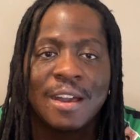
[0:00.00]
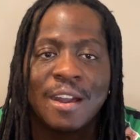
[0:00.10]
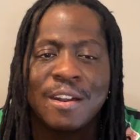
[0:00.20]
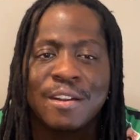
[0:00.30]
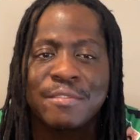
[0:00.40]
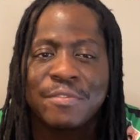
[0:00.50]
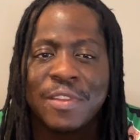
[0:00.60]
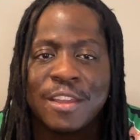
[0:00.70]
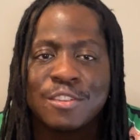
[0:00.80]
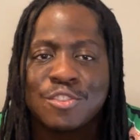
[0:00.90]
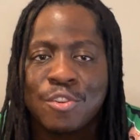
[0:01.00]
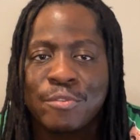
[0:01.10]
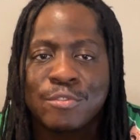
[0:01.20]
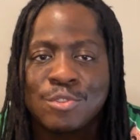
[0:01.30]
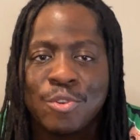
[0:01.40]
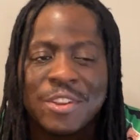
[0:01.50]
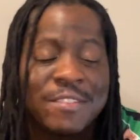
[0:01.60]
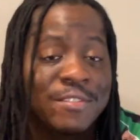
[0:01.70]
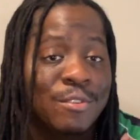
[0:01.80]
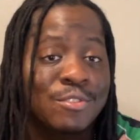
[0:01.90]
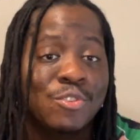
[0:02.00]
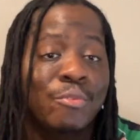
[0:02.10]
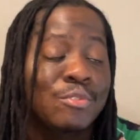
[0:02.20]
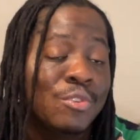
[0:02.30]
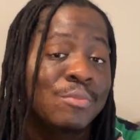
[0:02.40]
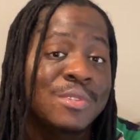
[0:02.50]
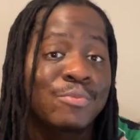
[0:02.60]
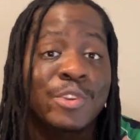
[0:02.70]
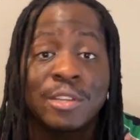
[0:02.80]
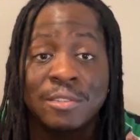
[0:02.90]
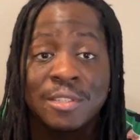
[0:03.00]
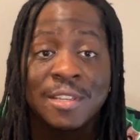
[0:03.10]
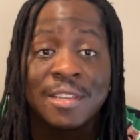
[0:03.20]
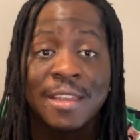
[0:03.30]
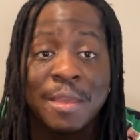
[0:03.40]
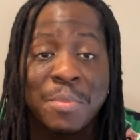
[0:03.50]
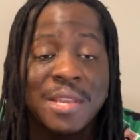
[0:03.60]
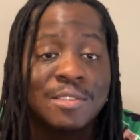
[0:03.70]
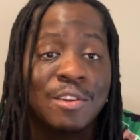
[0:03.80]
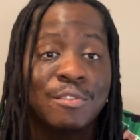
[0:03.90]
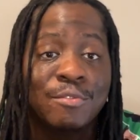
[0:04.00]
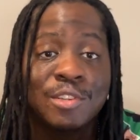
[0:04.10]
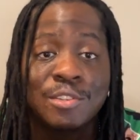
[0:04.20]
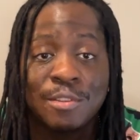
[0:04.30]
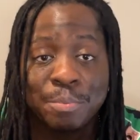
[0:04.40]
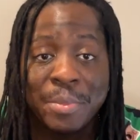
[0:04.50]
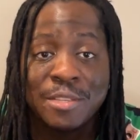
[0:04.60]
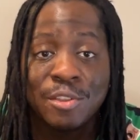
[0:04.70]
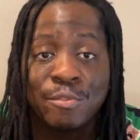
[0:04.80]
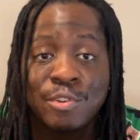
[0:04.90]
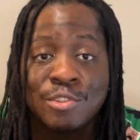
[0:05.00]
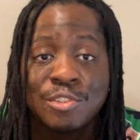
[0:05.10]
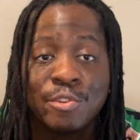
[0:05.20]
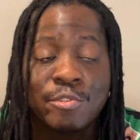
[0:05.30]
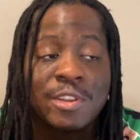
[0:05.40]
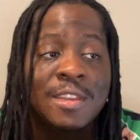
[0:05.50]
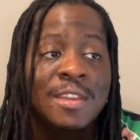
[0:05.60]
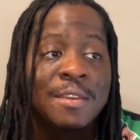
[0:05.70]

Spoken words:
of like A Journal for Jordan, even though A Journal for Jordan was real and based on a real story.